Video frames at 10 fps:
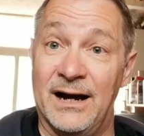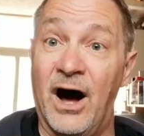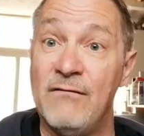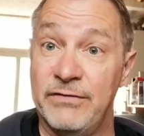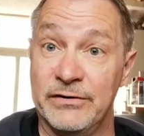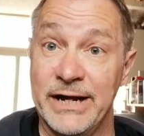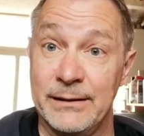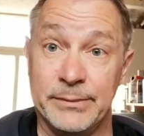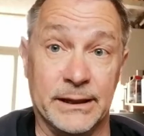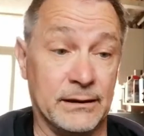I'm very
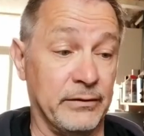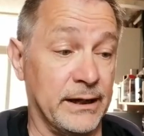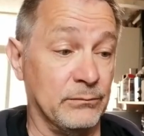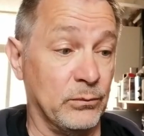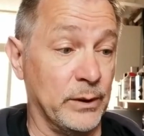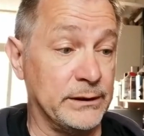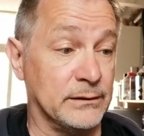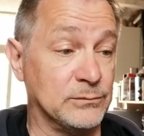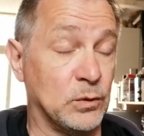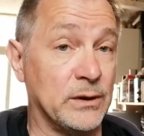happy how that went.
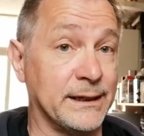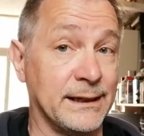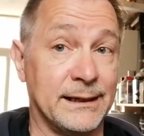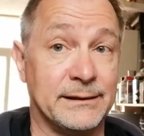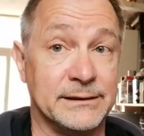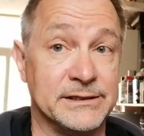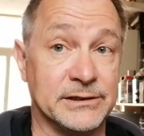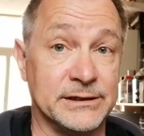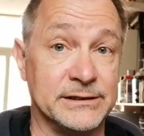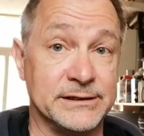I'm quite glad I
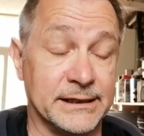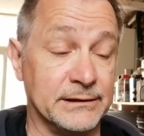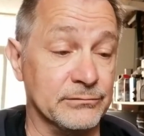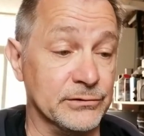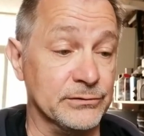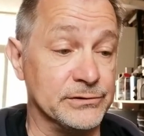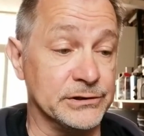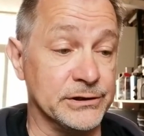decided to take the route